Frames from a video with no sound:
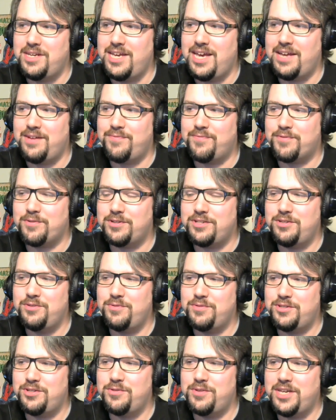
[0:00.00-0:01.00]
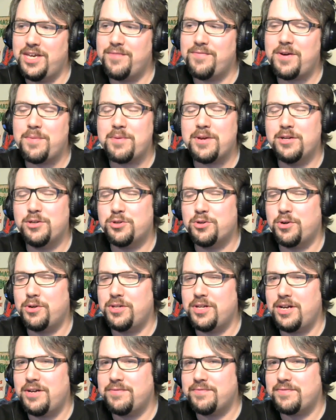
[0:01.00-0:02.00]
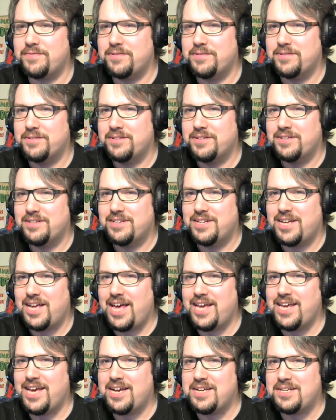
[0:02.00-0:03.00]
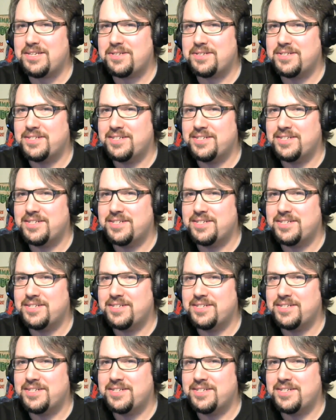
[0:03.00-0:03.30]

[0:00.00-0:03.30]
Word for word: yeah, for, to, to give up control of, I guess.